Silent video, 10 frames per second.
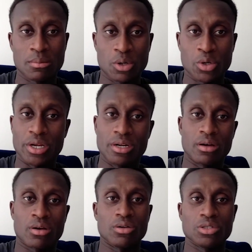created
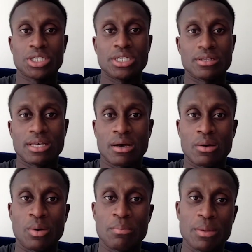a culture here
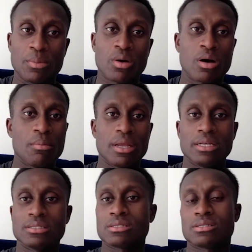that when people come in,
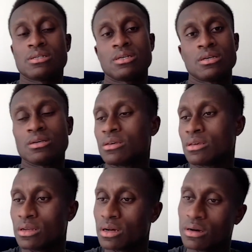it's,
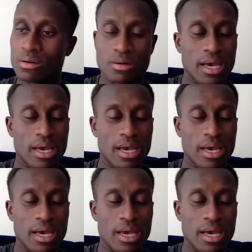you know,